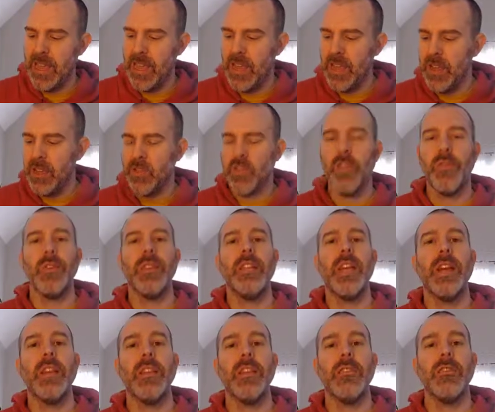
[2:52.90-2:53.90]
So if we
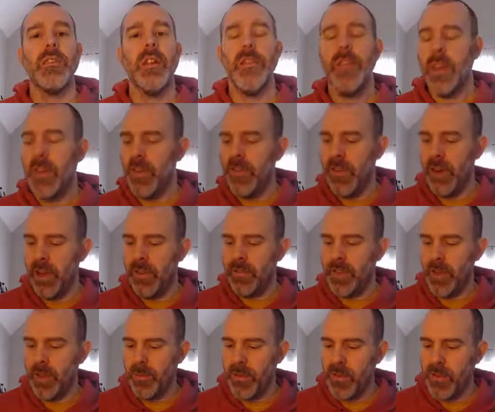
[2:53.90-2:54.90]
take the derivative of
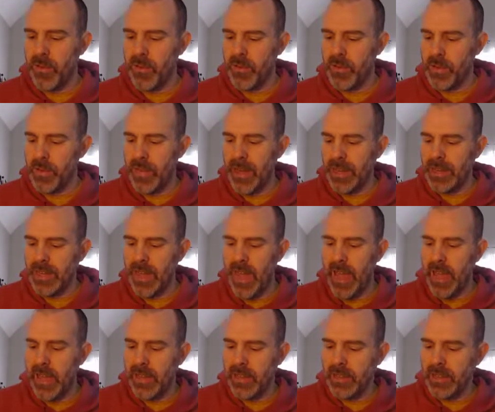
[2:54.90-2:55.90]
w with respect to
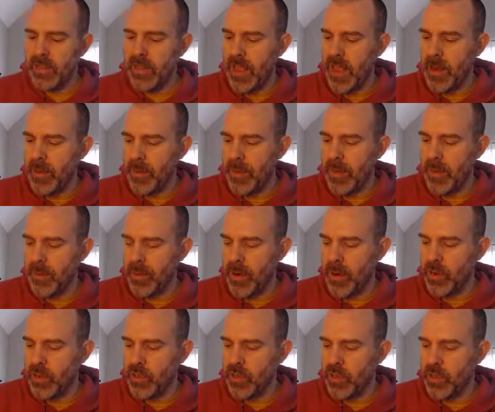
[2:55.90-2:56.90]
x, that'll be the
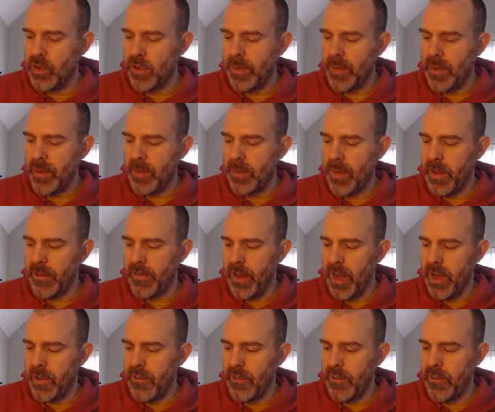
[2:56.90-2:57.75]
partial derivative of f